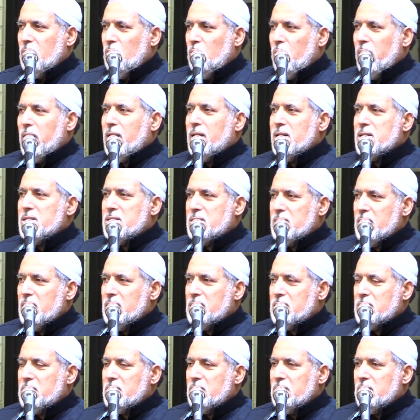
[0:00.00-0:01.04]
We can
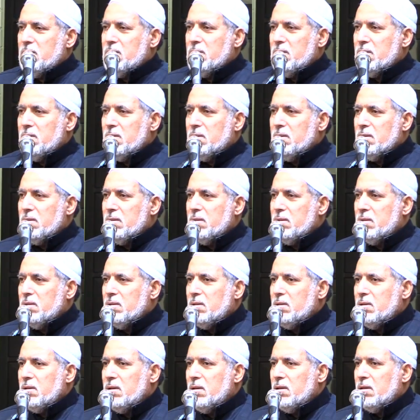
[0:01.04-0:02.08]
sit,
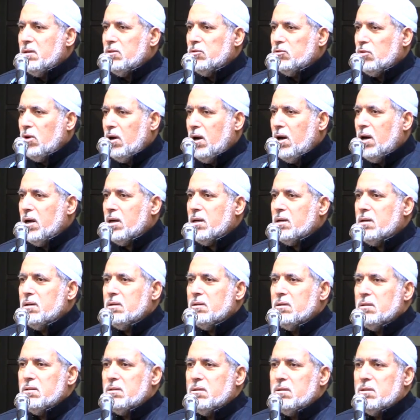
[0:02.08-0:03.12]
talk,
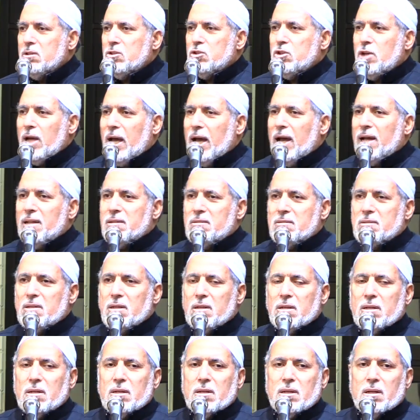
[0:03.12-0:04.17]
chat,
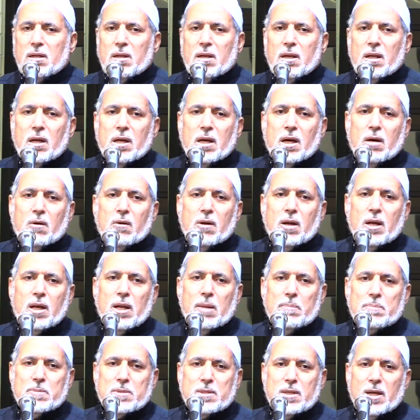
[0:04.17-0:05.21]
lick our
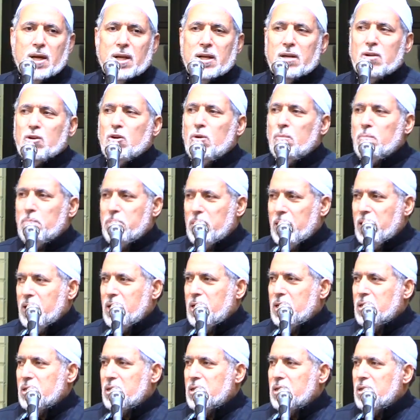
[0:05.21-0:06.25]
lips, and
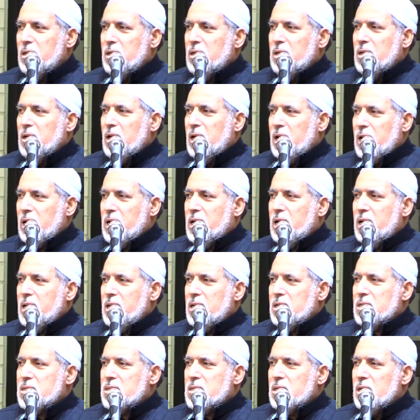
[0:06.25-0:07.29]
complain
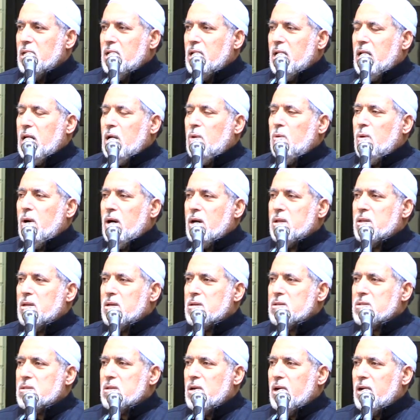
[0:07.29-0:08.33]
against how
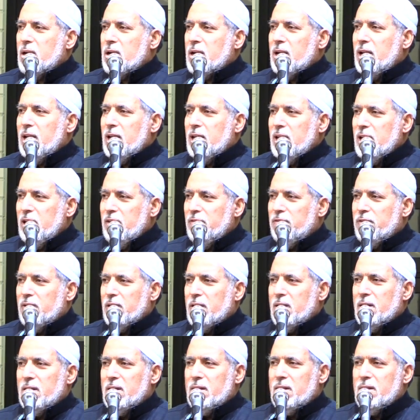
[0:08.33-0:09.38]
others are
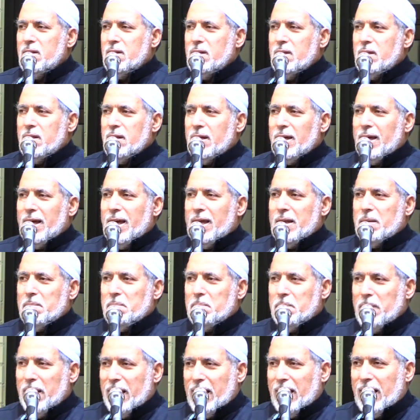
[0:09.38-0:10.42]
evil
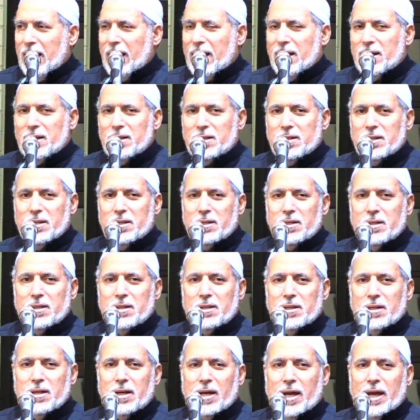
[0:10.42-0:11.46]
and bad
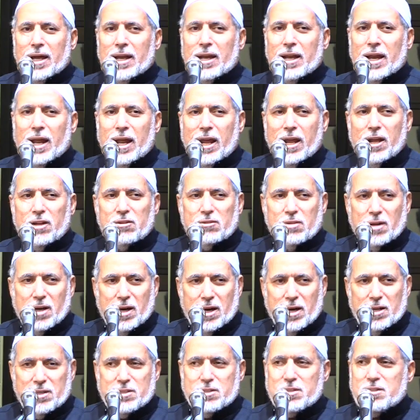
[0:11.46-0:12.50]
and hate
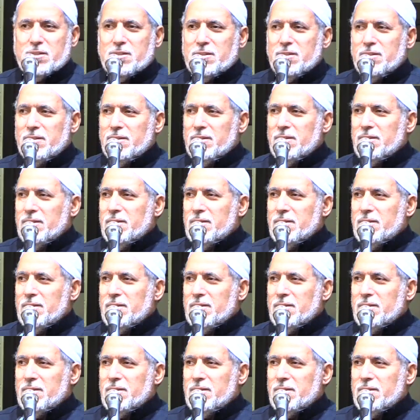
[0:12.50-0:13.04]
us,